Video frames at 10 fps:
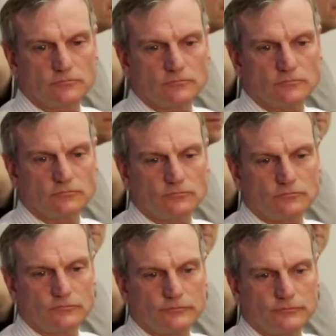
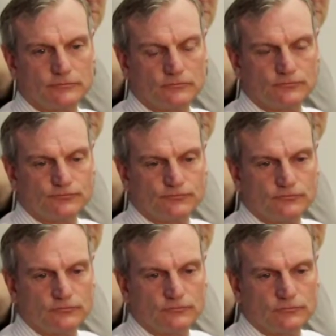
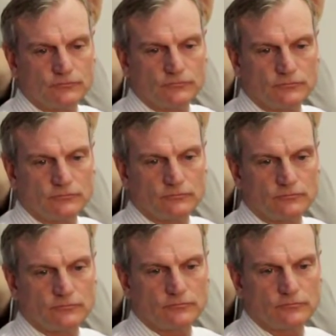
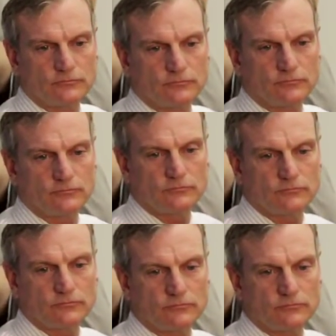The person shown says nothing.